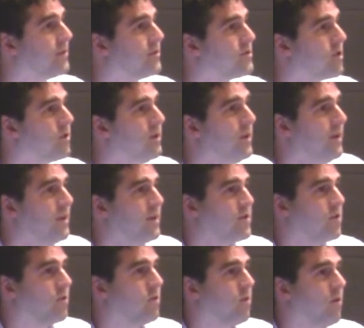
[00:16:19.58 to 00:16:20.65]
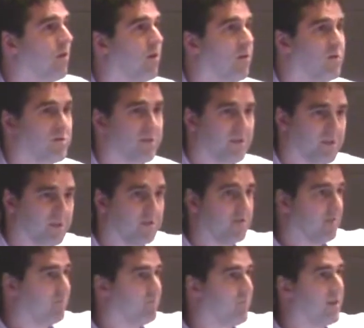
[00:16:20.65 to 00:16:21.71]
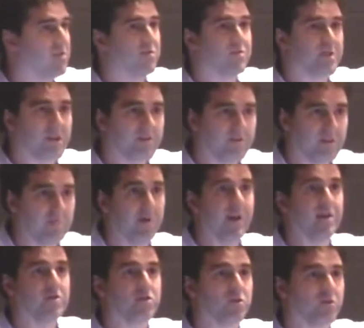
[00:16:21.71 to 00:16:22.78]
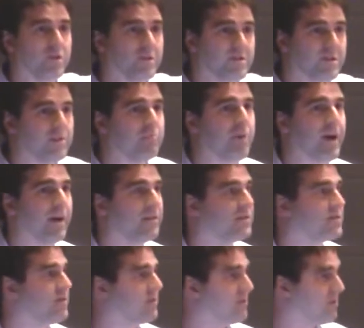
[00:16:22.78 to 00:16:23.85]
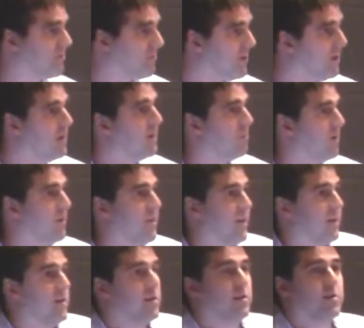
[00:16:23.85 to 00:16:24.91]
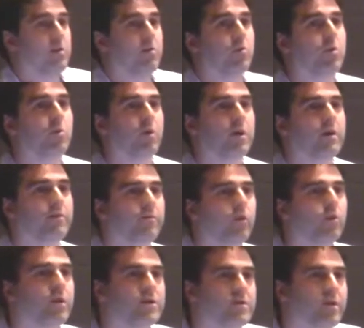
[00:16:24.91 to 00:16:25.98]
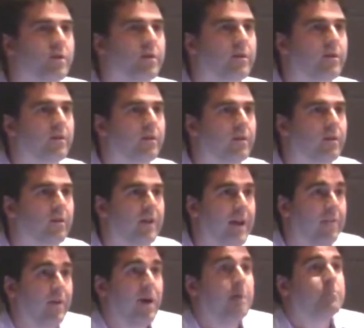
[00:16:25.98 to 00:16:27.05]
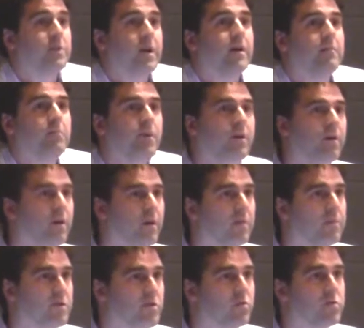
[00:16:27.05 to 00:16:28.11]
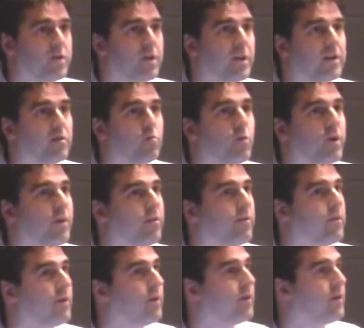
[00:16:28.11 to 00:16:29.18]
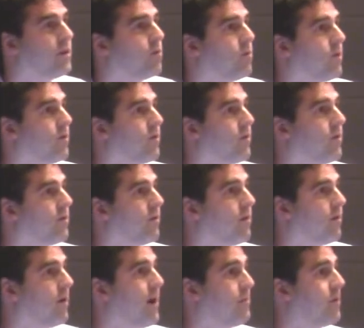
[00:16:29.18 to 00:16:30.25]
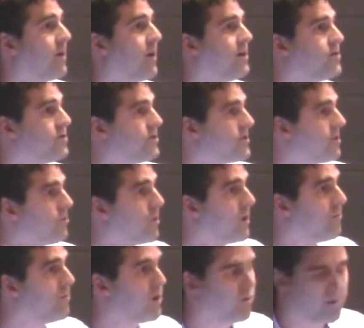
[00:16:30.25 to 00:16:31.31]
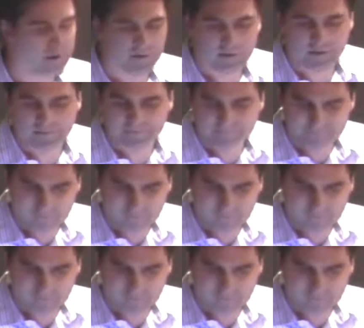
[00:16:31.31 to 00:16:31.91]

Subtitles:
And so ours is patient safety, making sure it doesn't impact the system, but then clearly we want to focus on having uptime associated with with our applications that we have built in there.